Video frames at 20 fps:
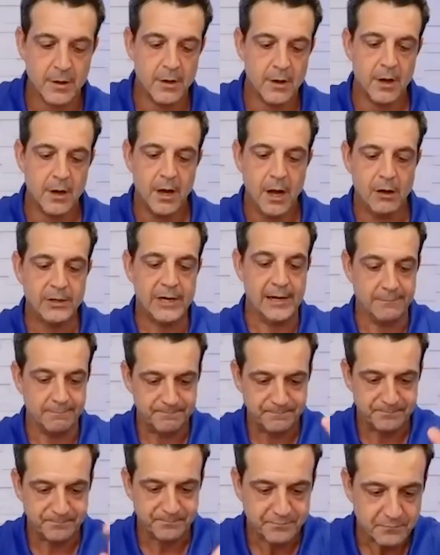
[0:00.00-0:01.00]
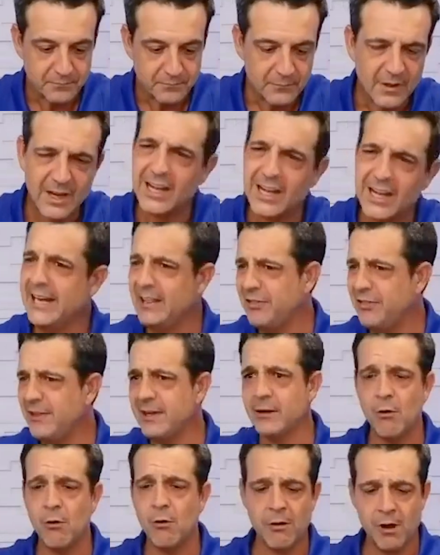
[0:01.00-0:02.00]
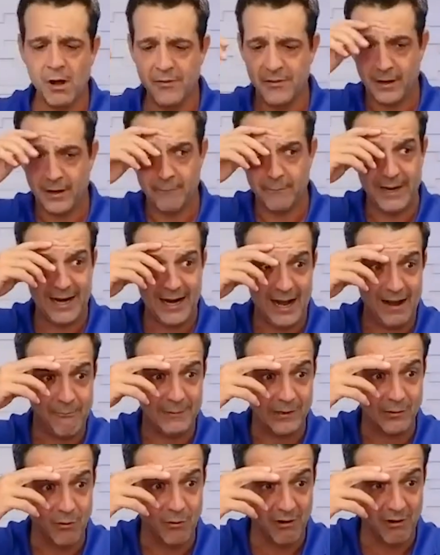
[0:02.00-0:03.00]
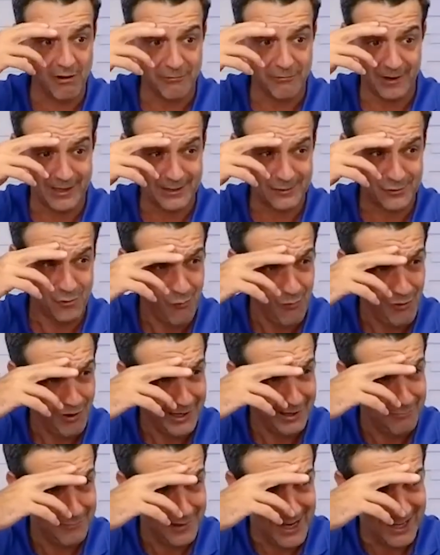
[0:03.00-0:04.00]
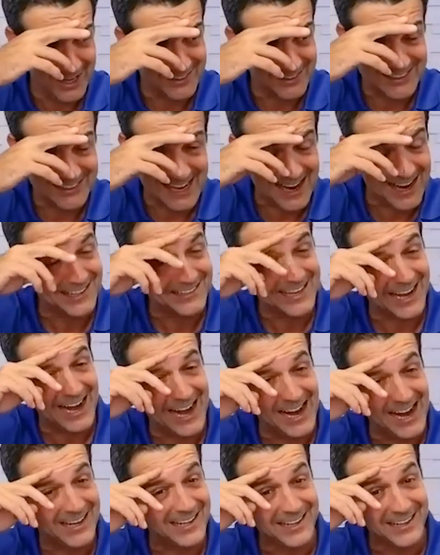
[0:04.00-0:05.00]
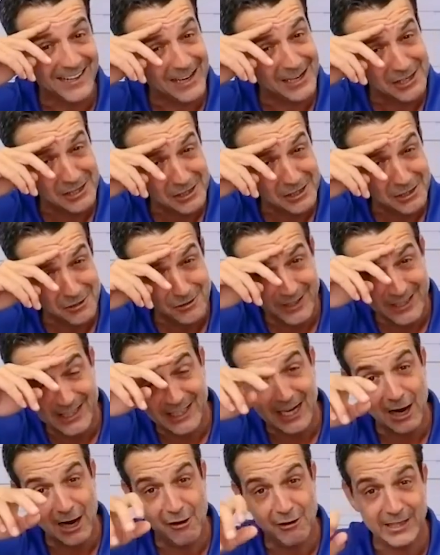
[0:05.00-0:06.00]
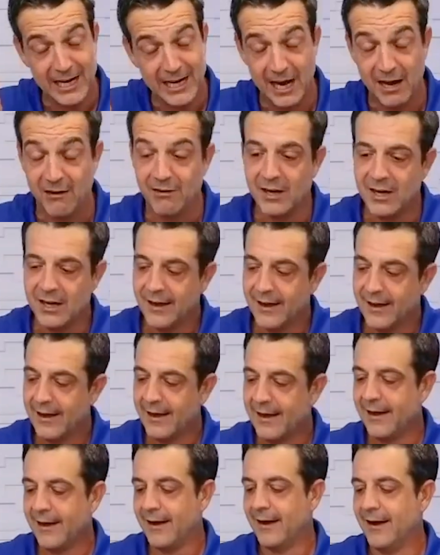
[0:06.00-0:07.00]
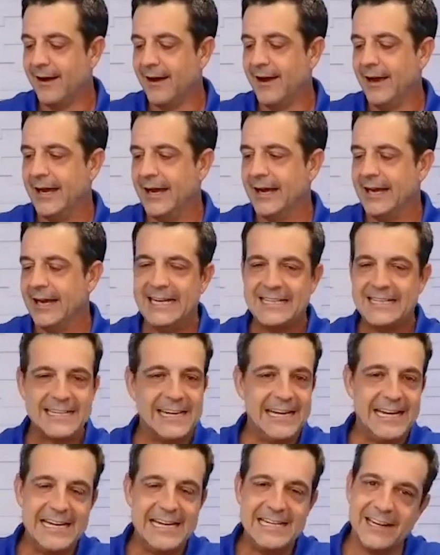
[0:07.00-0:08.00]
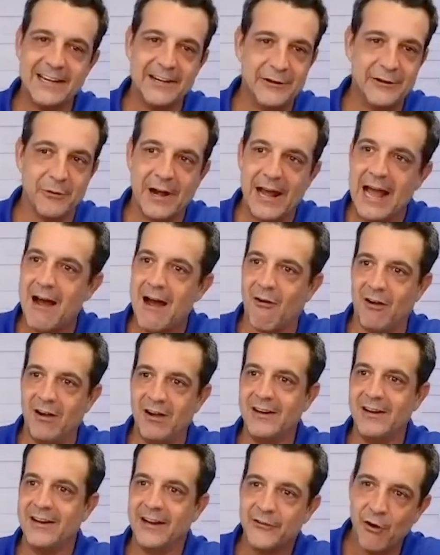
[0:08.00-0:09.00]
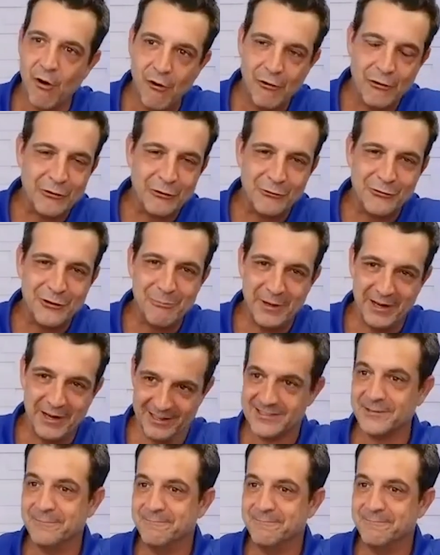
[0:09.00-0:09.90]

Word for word: Okay. Anything going on there? Man, I've been going on for like 20 minutes. Guys, I can go and go and go it's easy to do an hour. It's hard to do 10 minutes.